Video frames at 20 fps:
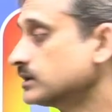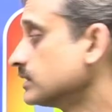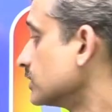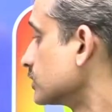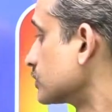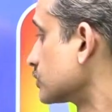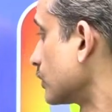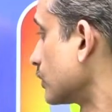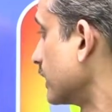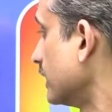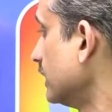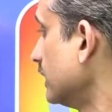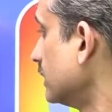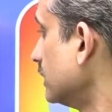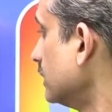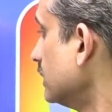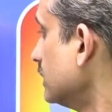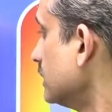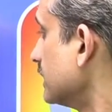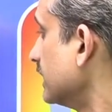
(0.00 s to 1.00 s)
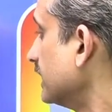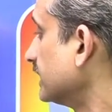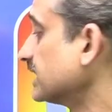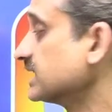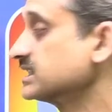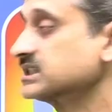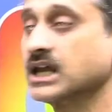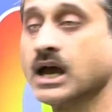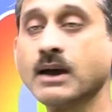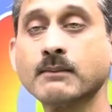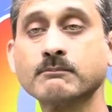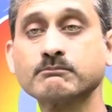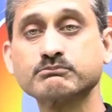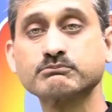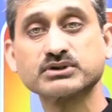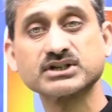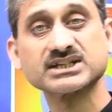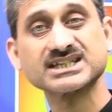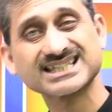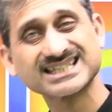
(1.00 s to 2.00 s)
So, here it is
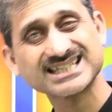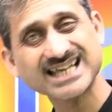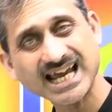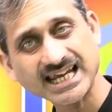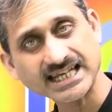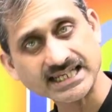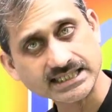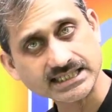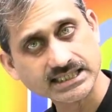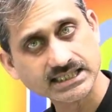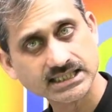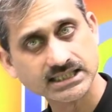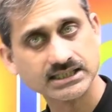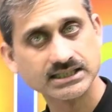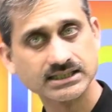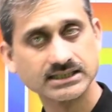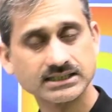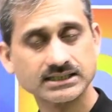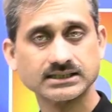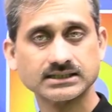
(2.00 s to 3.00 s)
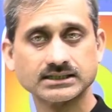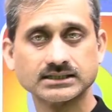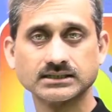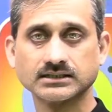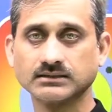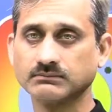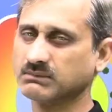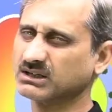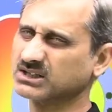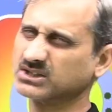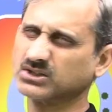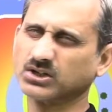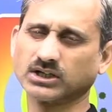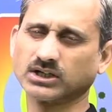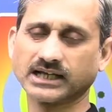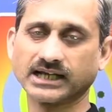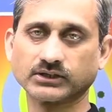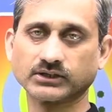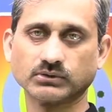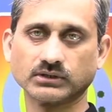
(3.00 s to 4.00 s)
precise but not
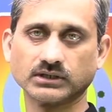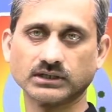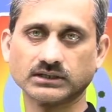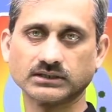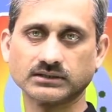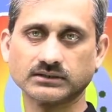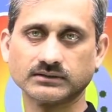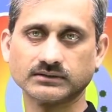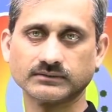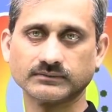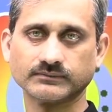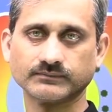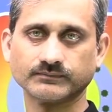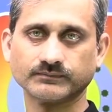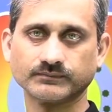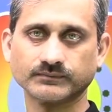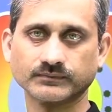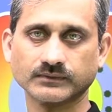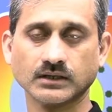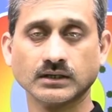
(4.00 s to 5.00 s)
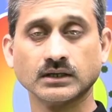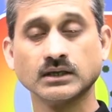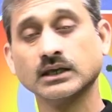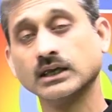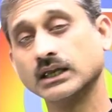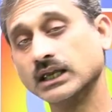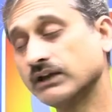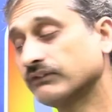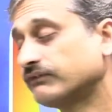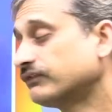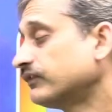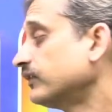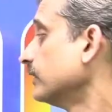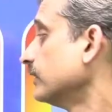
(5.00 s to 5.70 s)
accurate. If